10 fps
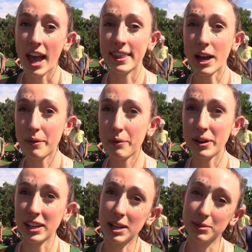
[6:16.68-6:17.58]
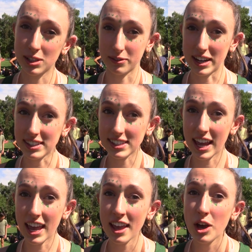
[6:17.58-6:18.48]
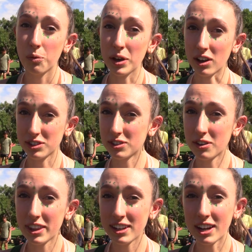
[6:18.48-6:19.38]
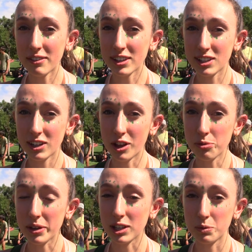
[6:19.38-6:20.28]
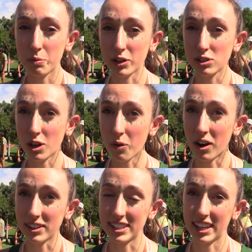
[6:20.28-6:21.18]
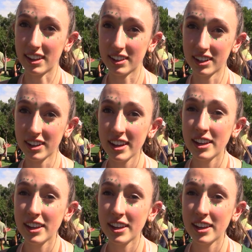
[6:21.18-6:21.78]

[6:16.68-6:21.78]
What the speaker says: And that way, when it comes to race day, we also know that none of us are alone, because we work so hard together